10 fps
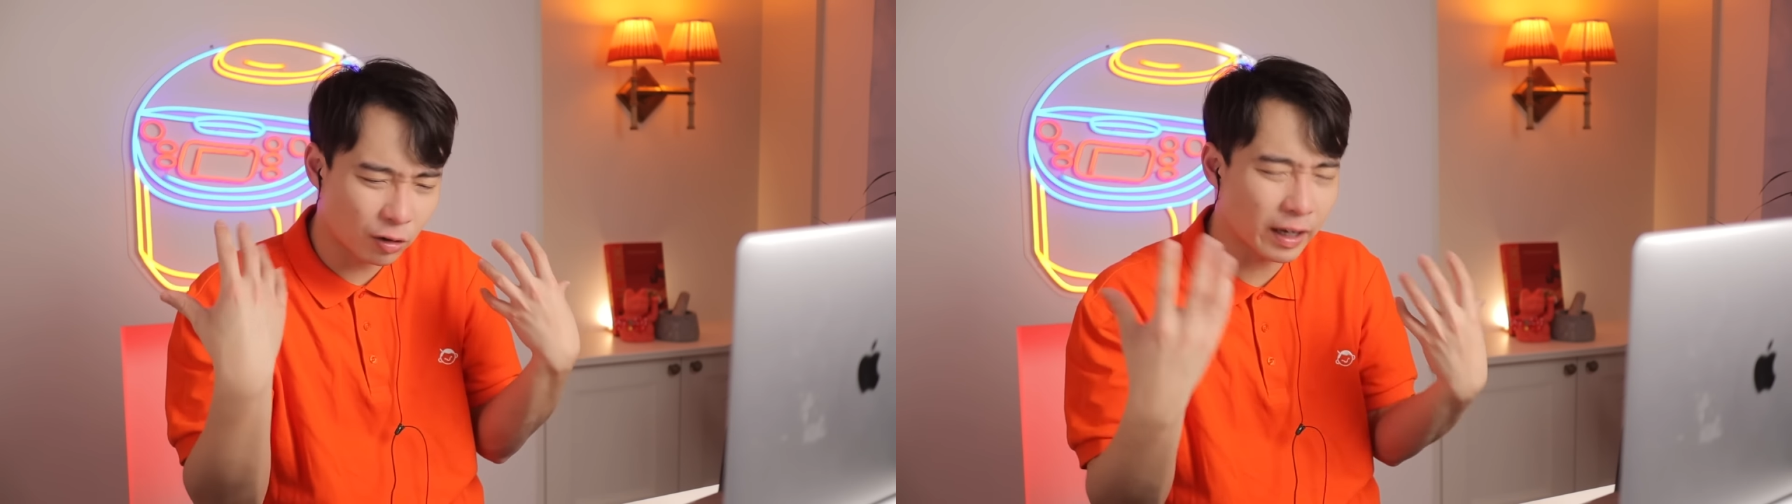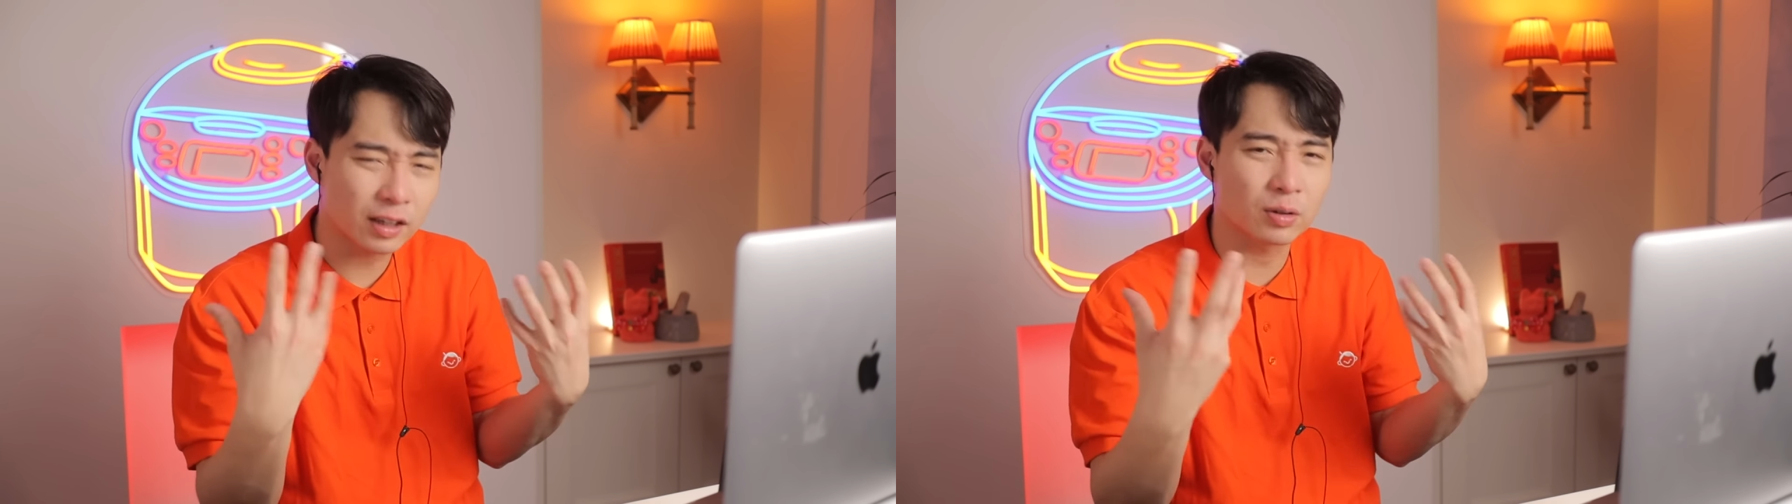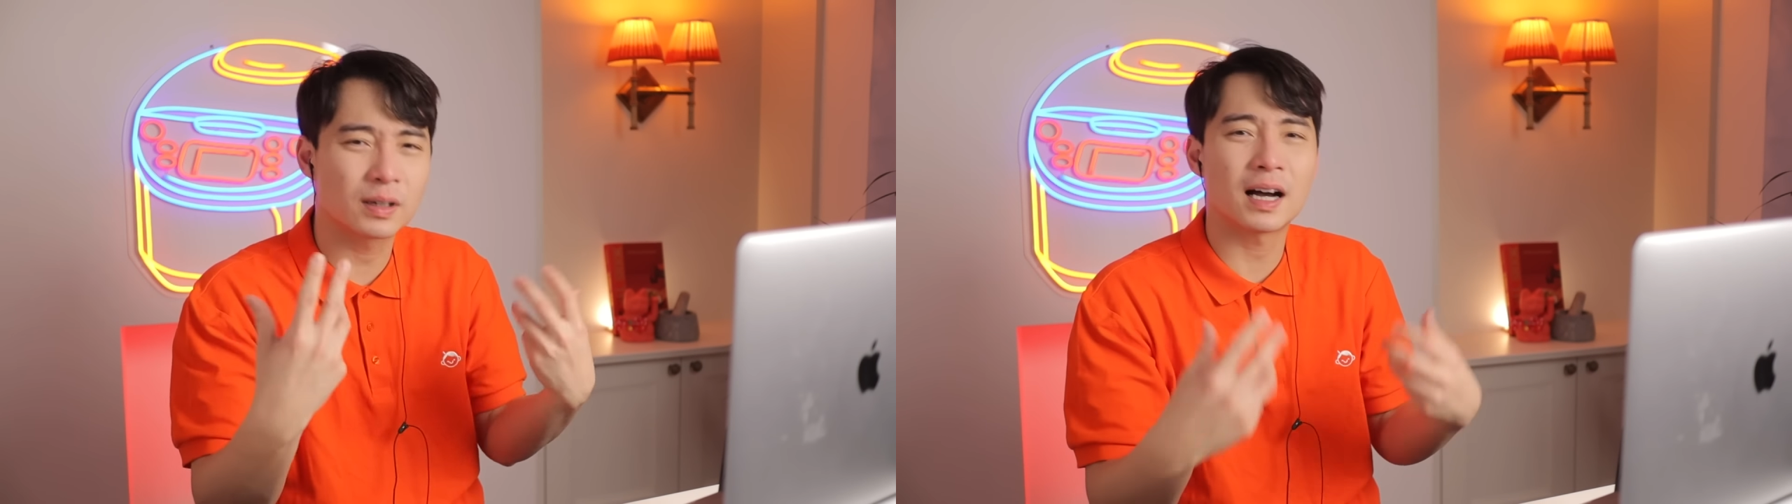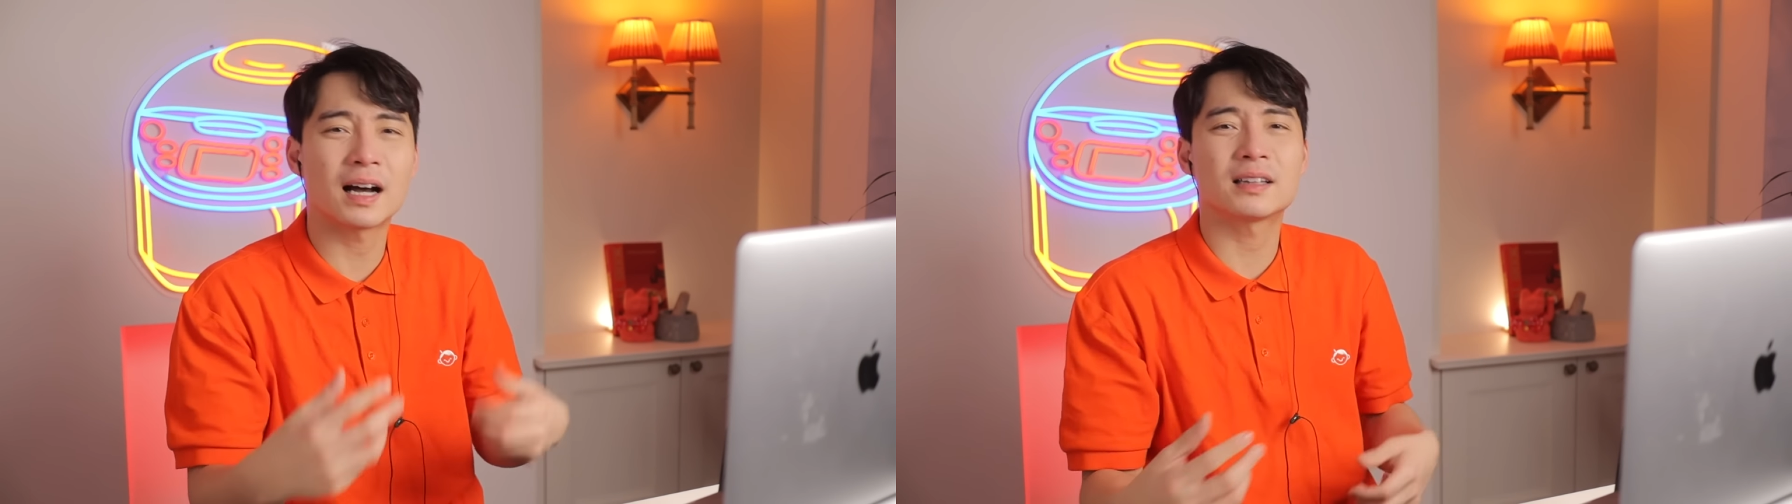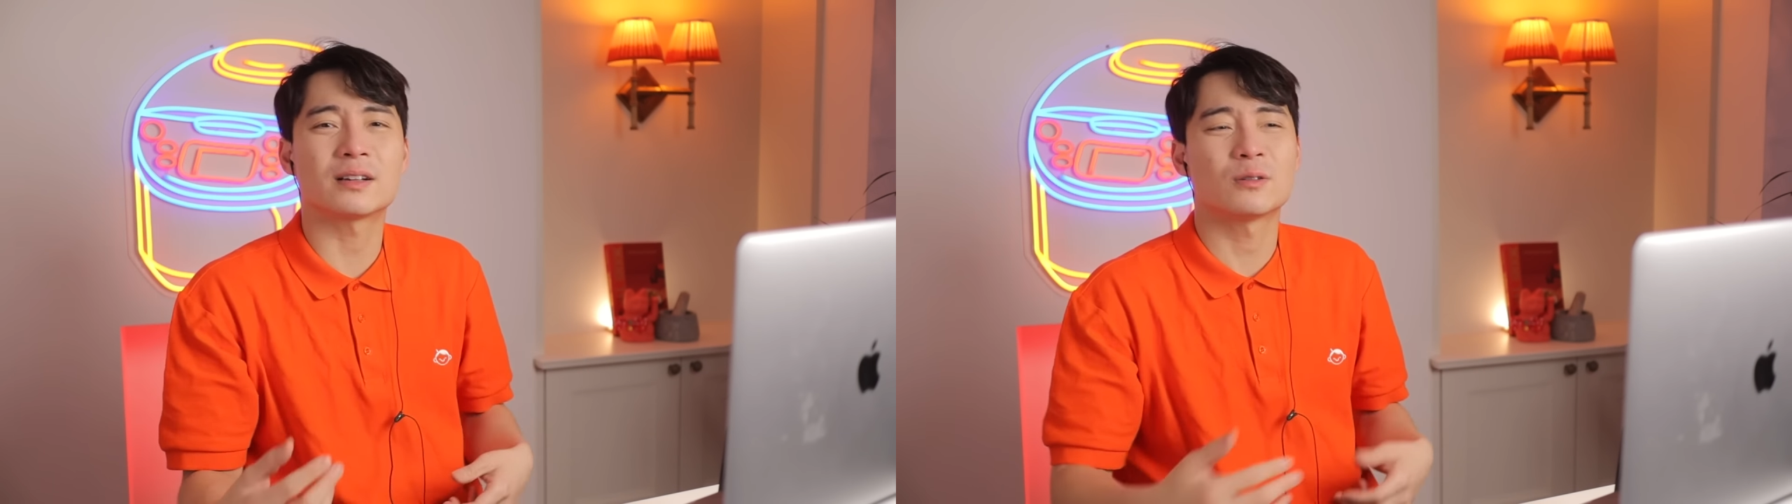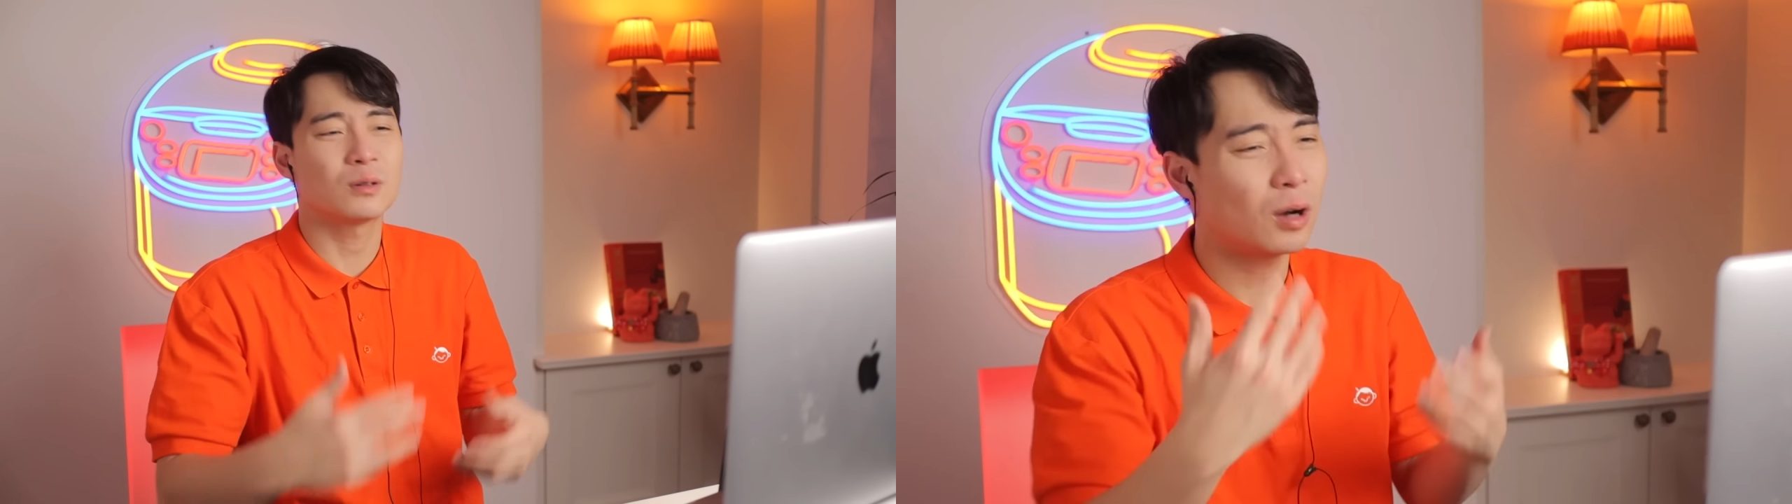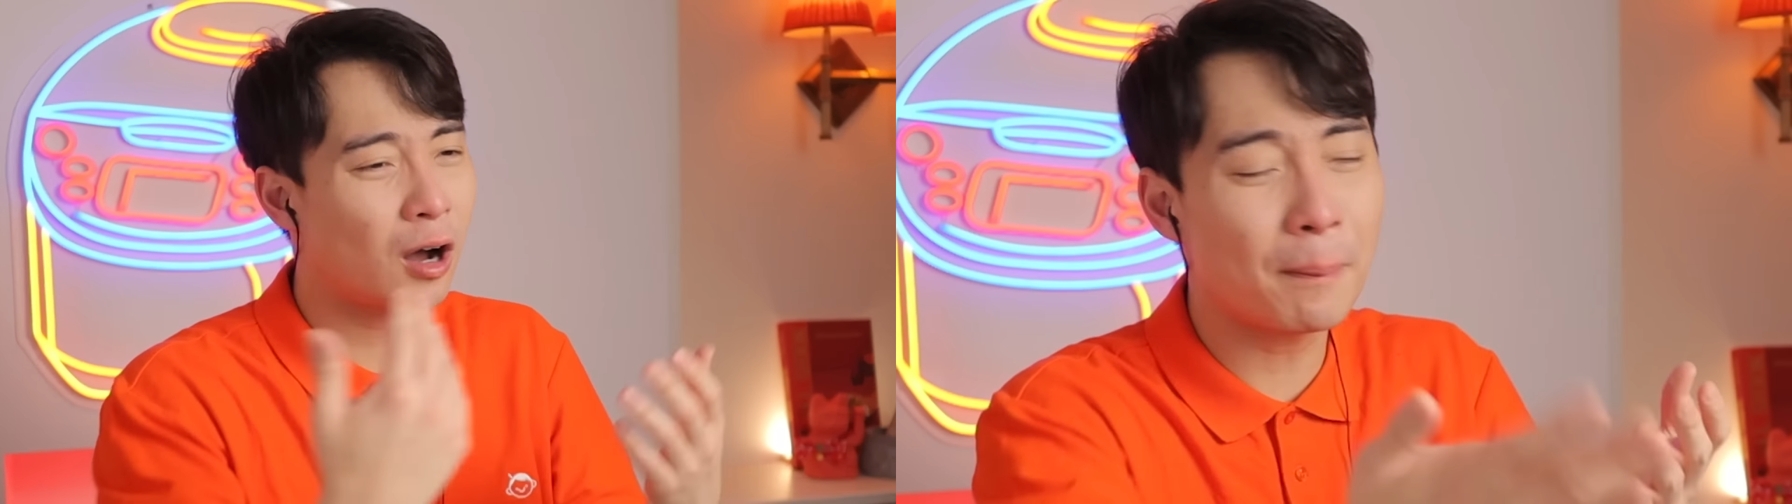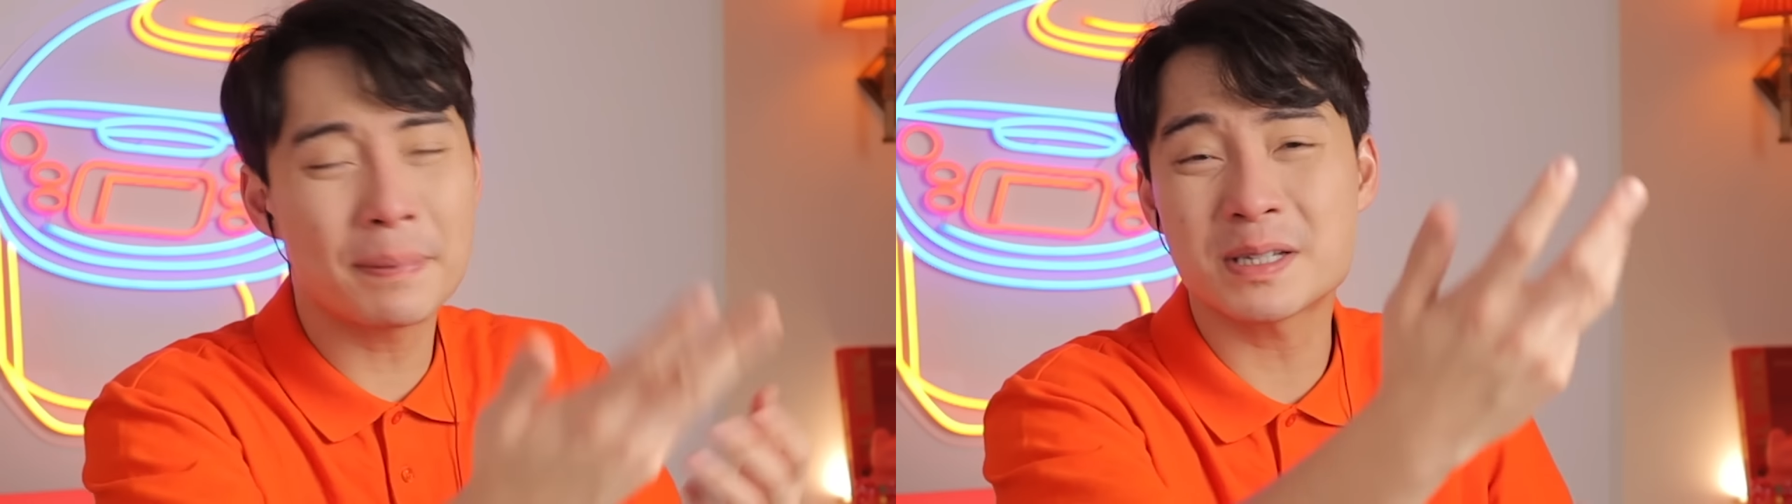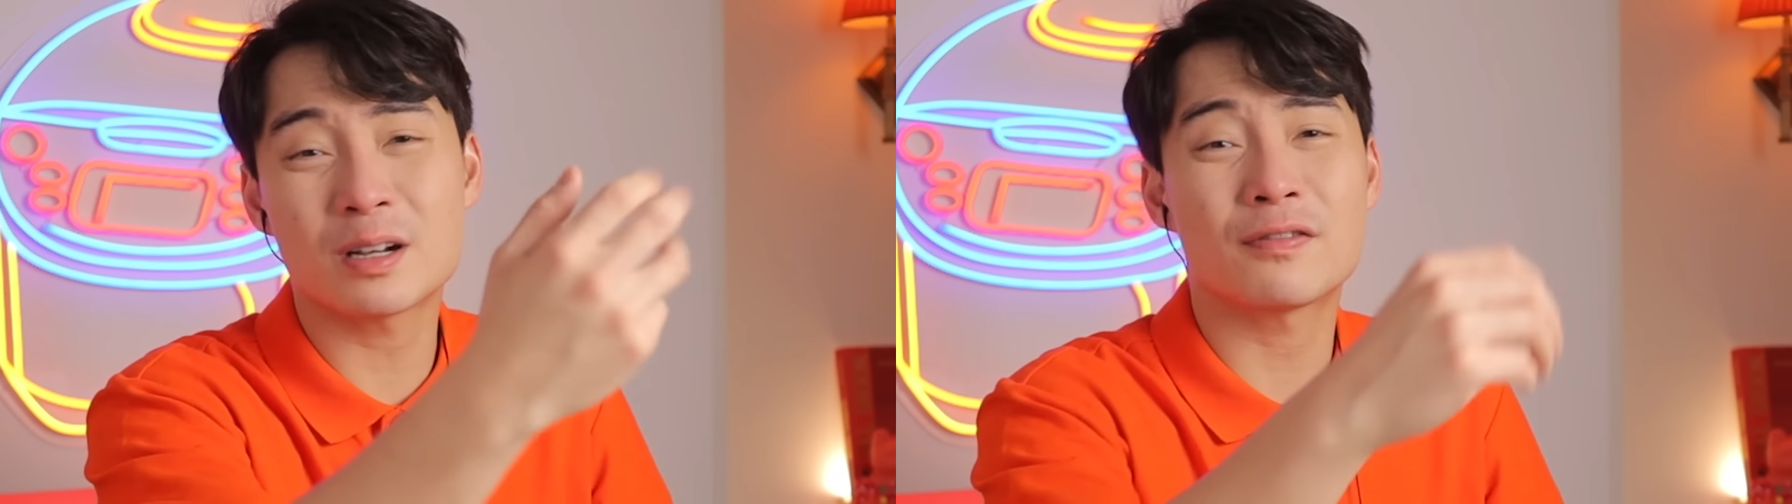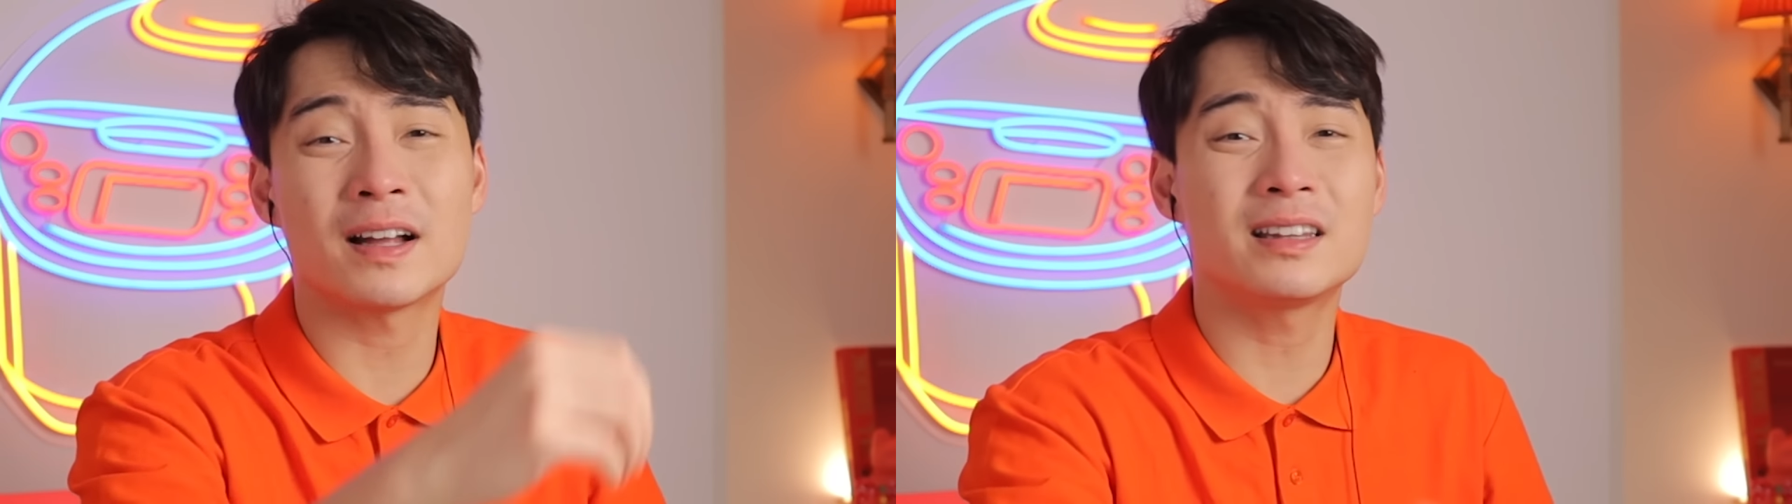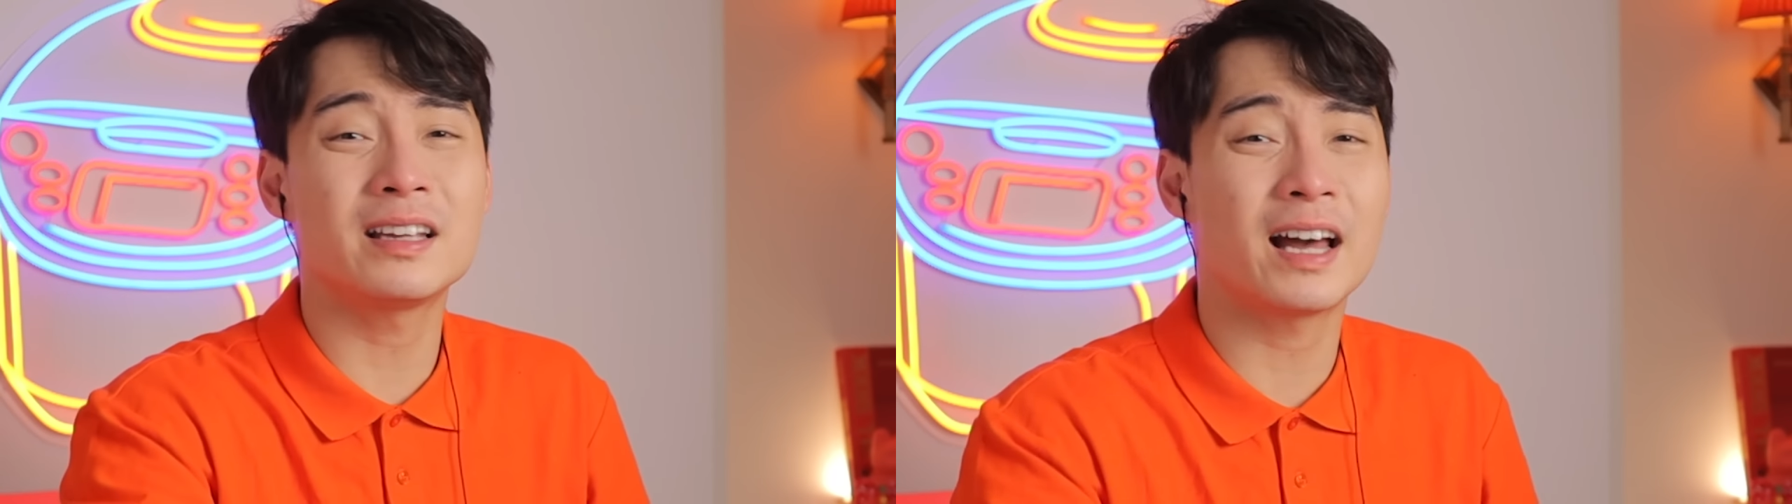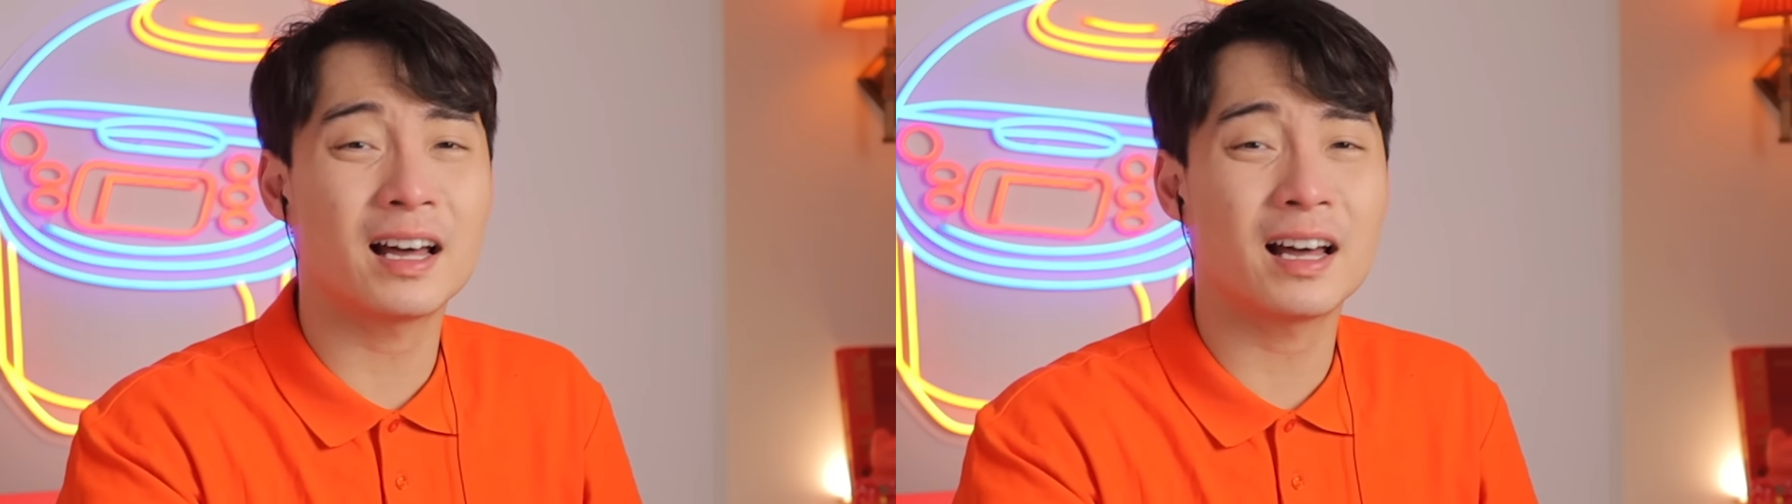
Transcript: great to cuddle. Opposite of Auntie